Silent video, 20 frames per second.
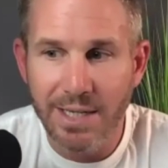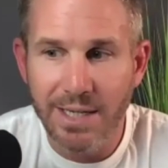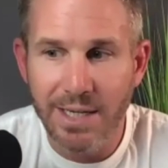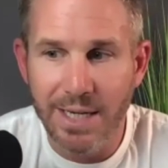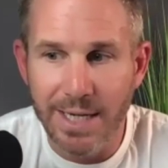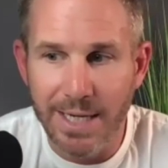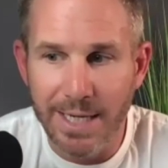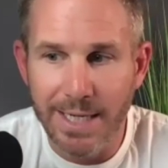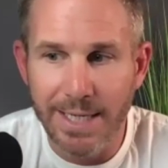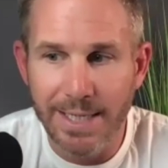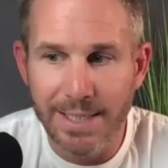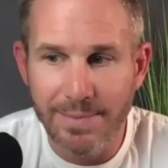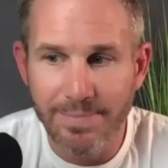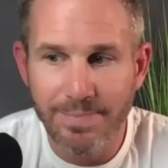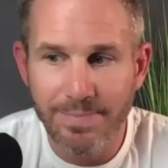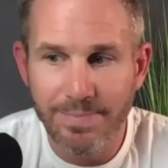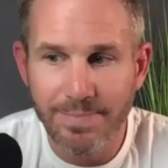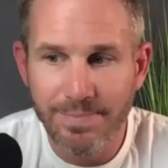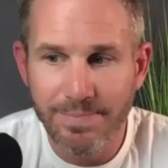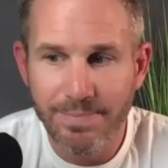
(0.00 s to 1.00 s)
Uh,
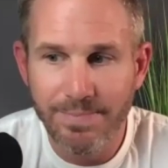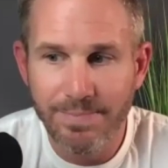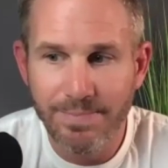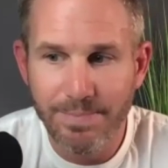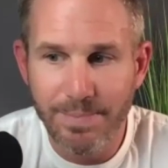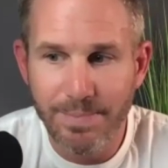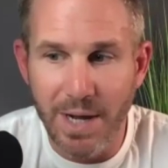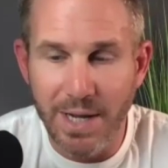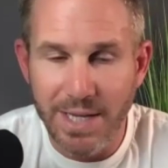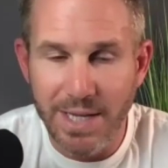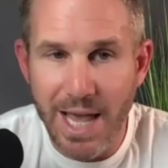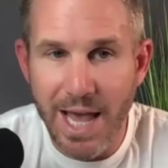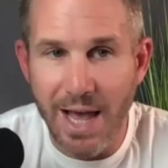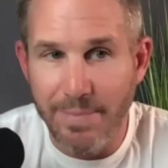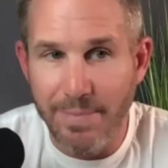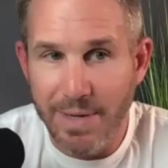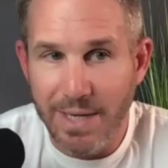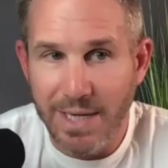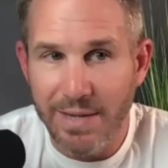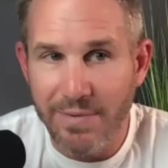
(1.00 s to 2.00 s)
but yeah, I
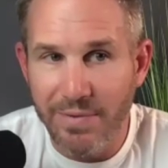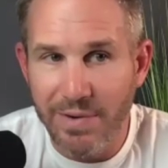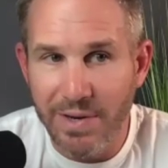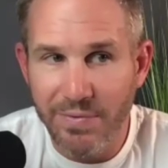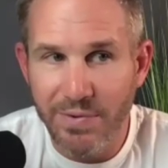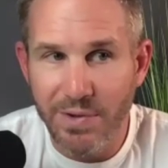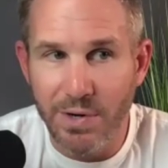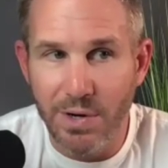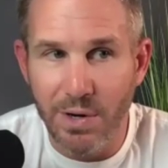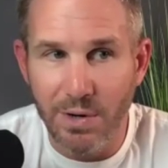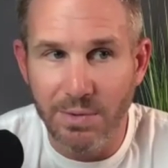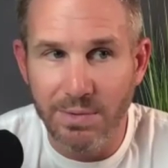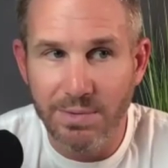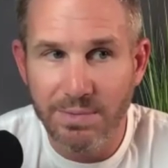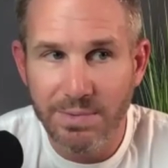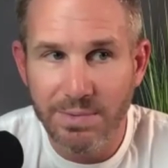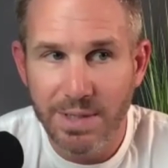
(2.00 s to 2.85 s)
mean, even if you don't,